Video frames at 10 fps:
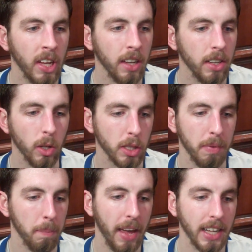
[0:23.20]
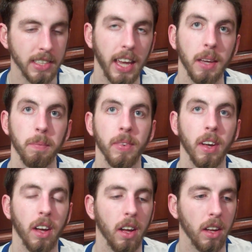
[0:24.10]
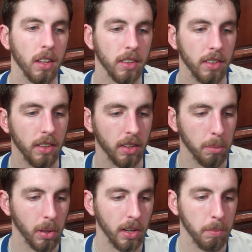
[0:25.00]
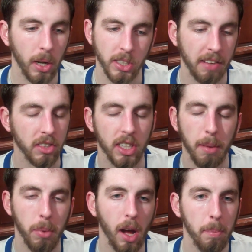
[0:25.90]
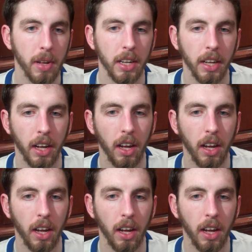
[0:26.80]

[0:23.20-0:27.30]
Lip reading: You know, it's going to be a man's game. The players have to step up and,